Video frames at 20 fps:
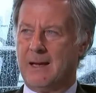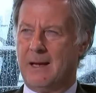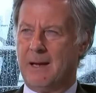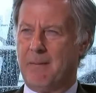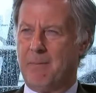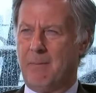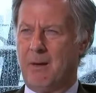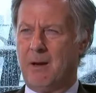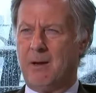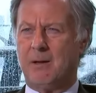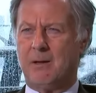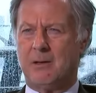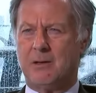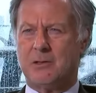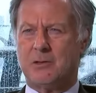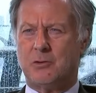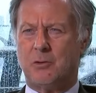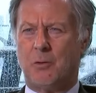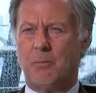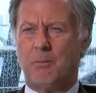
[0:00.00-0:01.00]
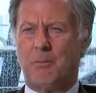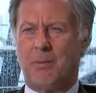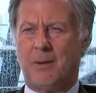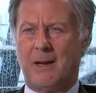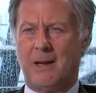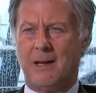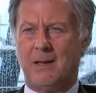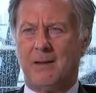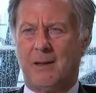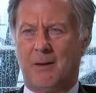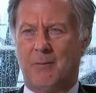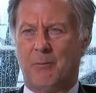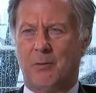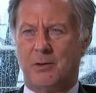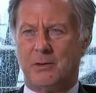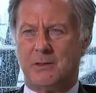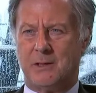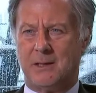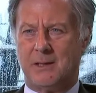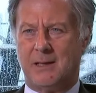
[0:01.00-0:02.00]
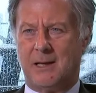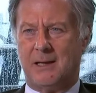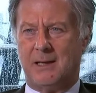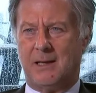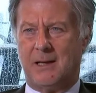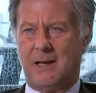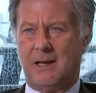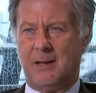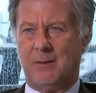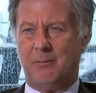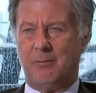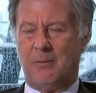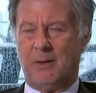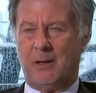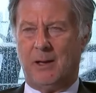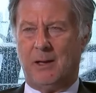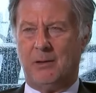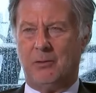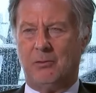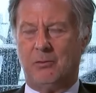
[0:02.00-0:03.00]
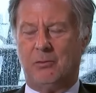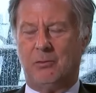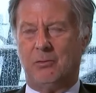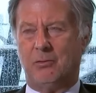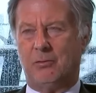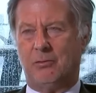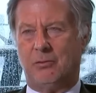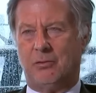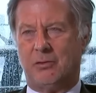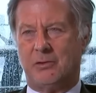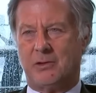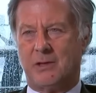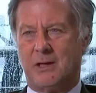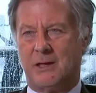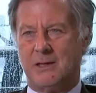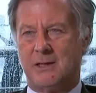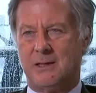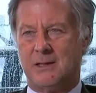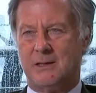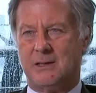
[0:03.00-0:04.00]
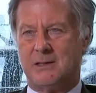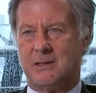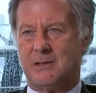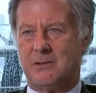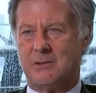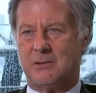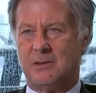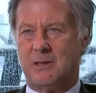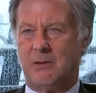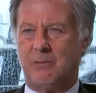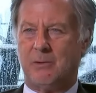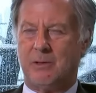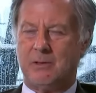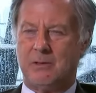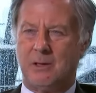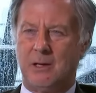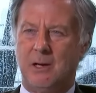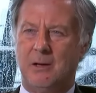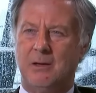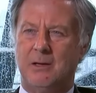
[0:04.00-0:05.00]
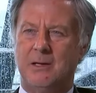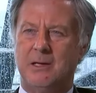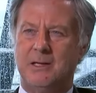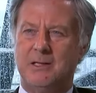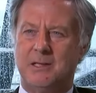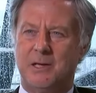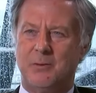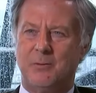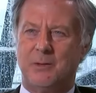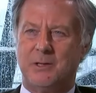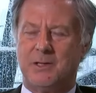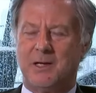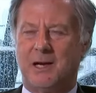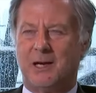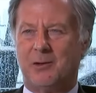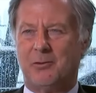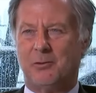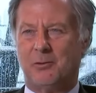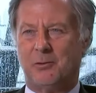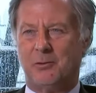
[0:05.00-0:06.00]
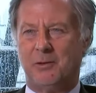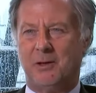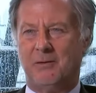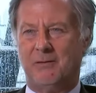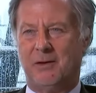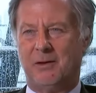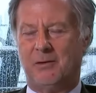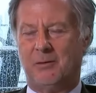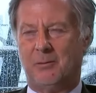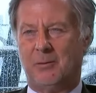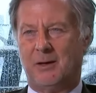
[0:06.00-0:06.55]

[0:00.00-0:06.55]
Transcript: Americans don't play that much in that game, and nor do the Chinese. So that was a little niche in which Accor could invade the